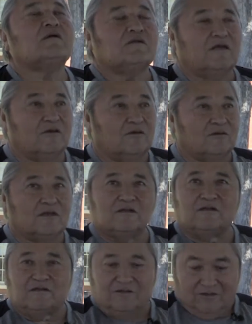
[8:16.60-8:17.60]
You know, that
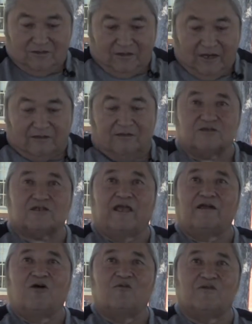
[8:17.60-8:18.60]
just take the
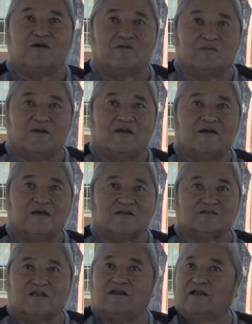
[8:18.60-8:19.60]
skin off of them.
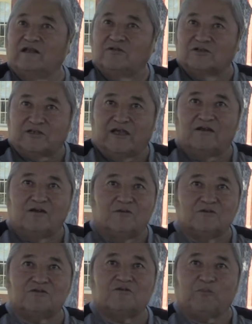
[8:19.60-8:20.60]
Instead of leaving the skin
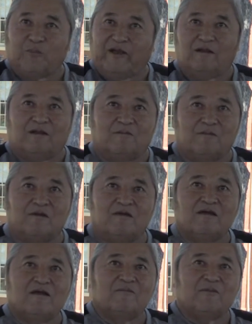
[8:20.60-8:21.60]
on, she would peel them.
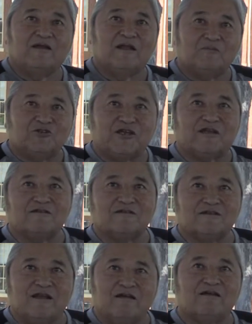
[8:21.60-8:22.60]
Peel them chickens, yeah.